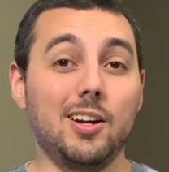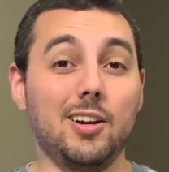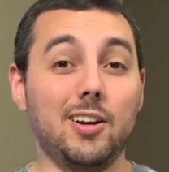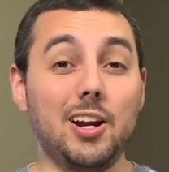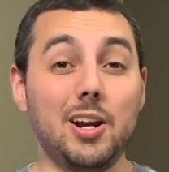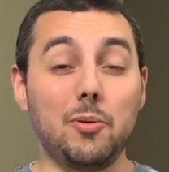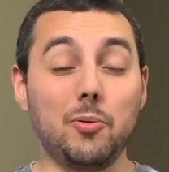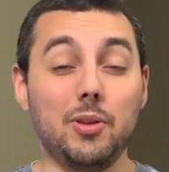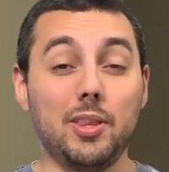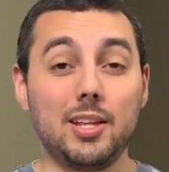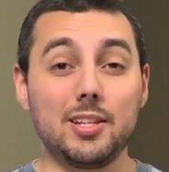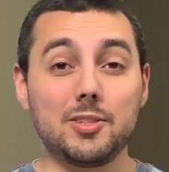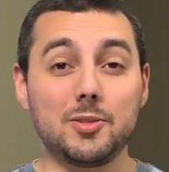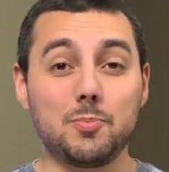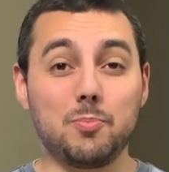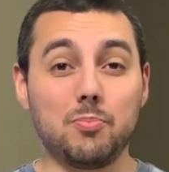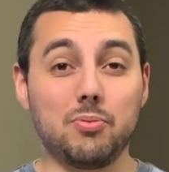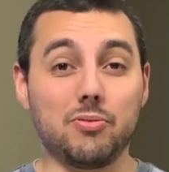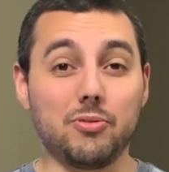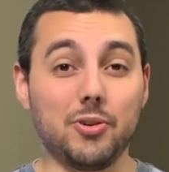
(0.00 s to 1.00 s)
All right, well, that's
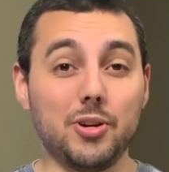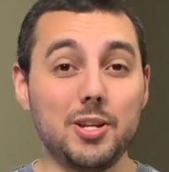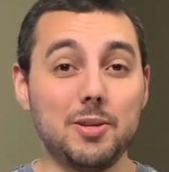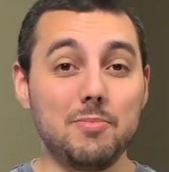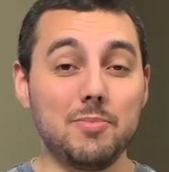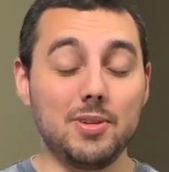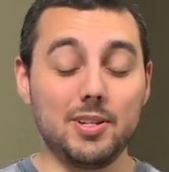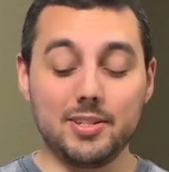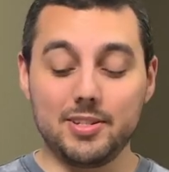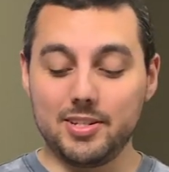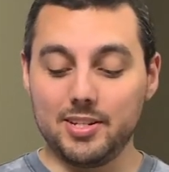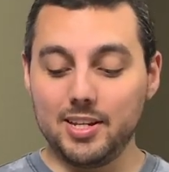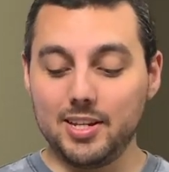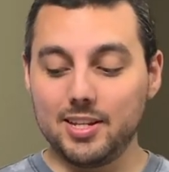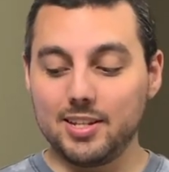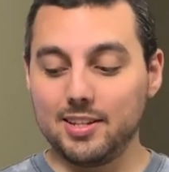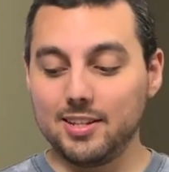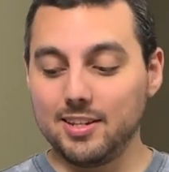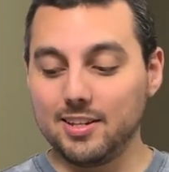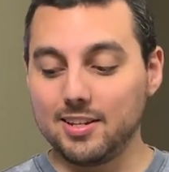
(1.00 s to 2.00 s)
pretty much
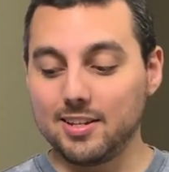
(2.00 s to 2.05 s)
it.